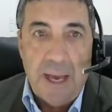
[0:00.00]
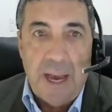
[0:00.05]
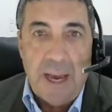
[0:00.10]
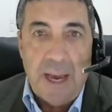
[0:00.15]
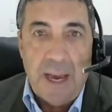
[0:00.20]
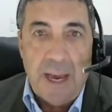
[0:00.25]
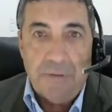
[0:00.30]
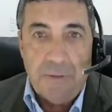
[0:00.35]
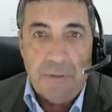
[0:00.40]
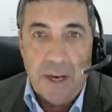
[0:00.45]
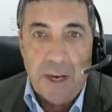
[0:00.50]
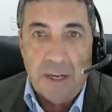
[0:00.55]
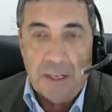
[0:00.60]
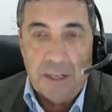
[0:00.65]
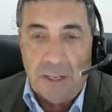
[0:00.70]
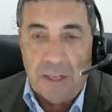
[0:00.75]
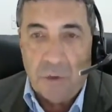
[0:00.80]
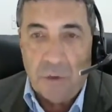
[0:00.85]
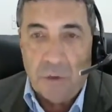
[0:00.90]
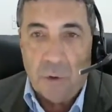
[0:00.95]
And
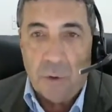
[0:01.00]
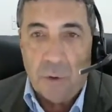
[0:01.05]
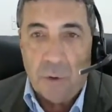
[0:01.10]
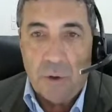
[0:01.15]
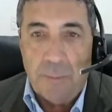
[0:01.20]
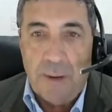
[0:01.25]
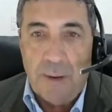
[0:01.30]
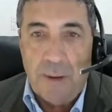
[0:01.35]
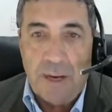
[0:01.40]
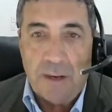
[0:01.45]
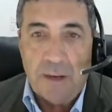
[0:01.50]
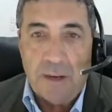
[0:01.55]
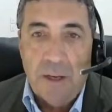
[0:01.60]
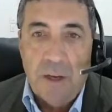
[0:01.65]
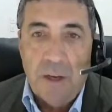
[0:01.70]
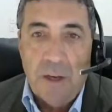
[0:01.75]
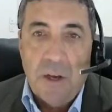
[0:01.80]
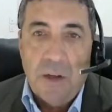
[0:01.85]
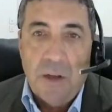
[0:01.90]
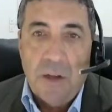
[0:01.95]
finally, talk about
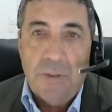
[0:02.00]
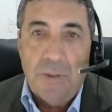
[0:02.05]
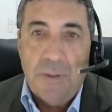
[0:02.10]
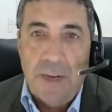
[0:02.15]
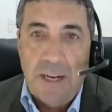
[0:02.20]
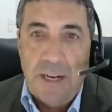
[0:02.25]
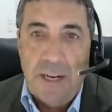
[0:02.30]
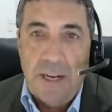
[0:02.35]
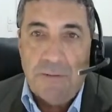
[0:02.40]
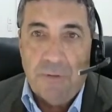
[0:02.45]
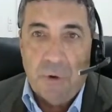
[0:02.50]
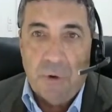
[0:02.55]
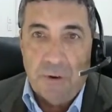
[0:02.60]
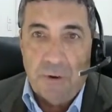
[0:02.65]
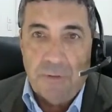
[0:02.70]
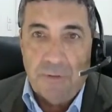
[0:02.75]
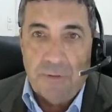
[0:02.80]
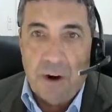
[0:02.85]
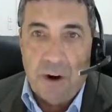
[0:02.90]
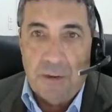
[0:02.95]
the need for
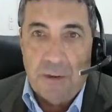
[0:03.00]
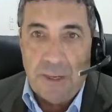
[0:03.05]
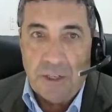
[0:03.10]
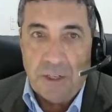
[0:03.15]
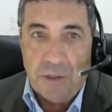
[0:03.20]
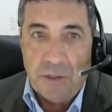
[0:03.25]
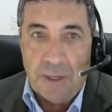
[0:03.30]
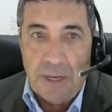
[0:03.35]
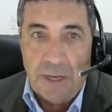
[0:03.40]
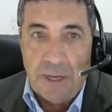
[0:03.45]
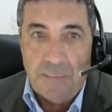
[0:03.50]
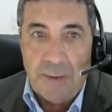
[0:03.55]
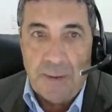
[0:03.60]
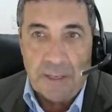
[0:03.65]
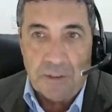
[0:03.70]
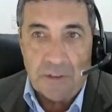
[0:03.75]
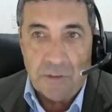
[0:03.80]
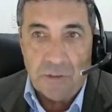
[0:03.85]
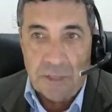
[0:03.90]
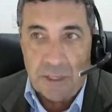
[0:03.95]
environmental
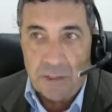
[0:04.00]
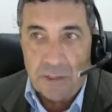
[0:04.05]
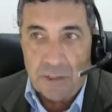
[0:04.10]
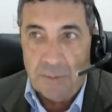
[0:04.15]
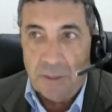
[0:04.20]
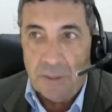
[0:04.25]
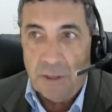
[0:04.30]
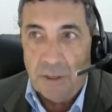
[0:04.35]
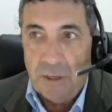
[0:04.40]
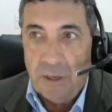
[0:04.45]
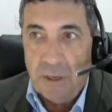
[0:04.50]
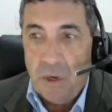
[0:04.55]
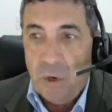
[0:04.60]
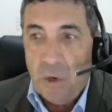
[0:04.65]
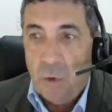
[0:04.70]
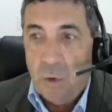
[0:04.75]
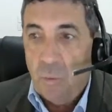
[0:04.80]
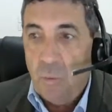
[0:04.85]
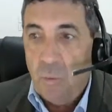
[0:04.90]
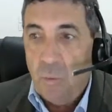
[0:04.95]
impact assessment,
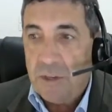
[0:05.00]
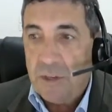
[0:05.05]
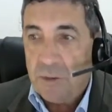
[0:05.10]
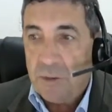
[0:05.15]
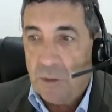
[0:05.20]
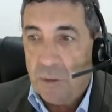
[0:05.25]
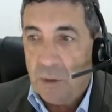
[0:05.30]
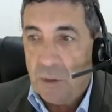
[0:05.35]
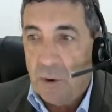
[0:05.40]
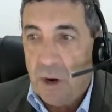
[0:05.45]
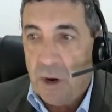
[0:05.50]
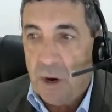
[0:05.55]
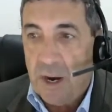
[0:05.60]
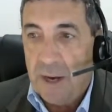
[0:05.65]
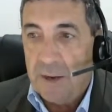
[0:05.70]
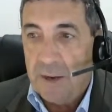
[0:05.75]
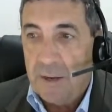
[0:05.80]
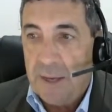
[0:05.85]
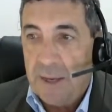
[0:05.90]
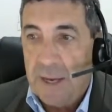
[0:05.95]
when it's
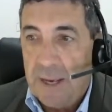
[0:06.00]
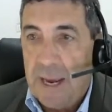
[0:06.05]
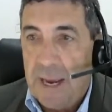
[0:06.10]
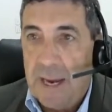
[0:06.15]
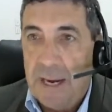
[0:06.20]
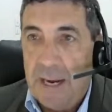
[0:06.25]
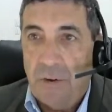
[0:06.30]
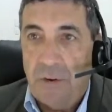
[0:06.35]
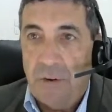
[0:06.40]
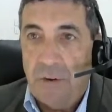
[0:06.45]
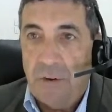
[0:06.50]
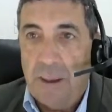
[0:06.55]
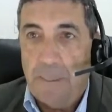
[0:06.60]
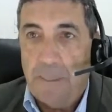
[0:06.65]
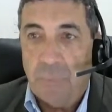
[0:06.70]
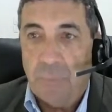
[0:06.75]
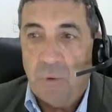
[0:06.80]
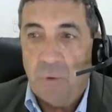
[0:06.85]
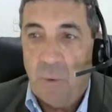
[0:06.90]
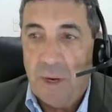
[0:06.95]
required, and
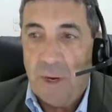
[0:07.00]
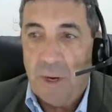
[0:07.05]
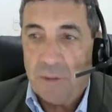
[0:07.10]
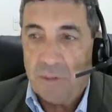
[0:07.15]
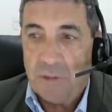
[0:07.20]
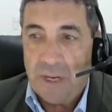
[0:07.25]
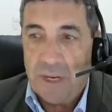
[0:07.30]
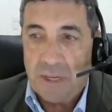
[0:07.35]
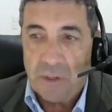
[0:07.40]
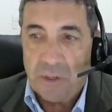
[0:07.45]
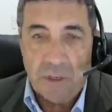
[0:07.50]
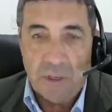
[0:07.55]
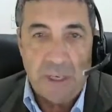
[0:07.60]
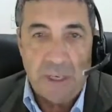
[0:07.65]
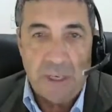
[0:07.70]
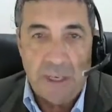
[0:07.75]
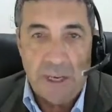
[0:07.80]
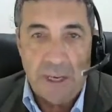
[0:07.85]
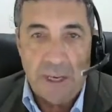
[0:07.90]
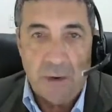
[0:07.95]
when it's
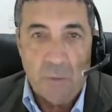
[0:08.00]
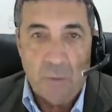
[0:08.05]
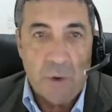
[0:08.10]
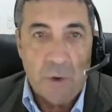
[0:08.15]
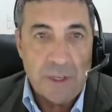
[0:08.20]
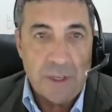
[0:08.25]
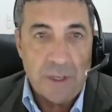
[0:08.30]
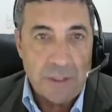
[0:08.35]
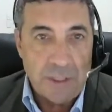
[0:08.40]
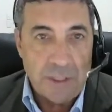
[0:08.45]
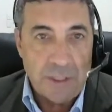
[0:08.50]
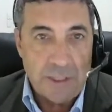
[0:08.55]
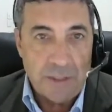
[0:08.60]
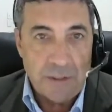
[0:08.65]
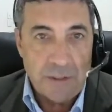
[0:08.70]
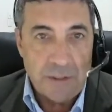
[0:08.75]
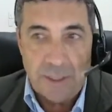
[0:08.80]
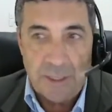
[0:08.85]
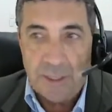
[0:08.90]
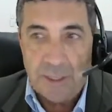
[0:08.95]
actually what it
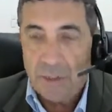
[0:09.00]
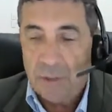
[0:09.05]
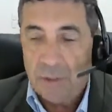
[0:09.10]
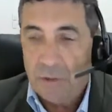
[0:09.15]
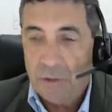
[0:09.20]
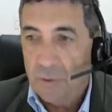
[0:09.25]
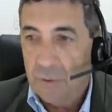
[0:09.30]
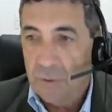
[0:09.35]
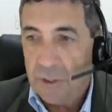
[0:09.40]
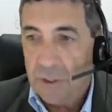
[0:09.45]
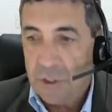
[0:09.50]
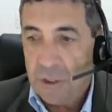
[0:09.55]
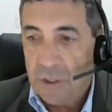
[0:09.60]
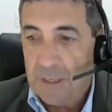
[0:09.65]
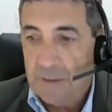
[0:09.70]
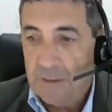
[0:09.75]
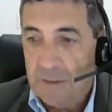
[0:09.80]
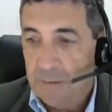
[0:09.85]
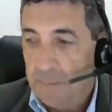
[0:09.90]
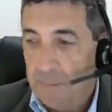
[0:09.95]
seeks to
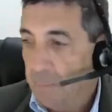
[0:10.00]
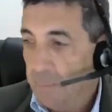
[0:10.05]
achieve.